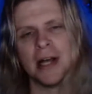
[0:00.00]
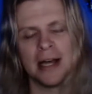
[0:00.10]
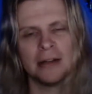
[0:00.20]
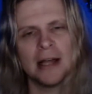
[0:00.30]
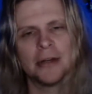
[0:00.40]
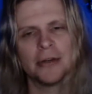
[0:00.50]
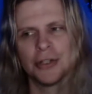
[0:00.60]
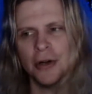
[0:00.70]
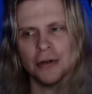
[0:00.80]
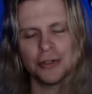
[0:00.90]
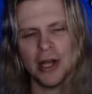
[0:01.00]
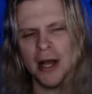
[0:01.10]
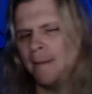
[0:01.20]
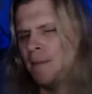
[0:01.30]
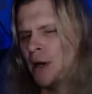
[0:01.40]
I like your shirt,
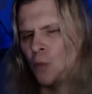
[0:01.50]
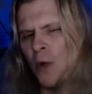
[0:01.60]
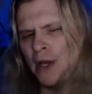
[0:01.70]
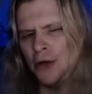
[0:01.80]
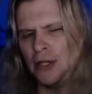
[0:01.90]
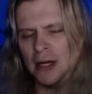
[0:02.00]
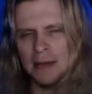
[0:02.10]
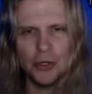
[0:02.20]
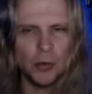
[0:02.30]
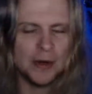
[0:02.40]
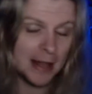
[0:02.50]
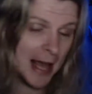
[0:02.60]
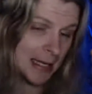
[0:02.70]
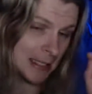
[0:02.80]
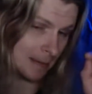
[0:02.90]
but when are you going to be doing
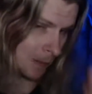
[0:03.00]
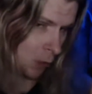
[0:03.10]
that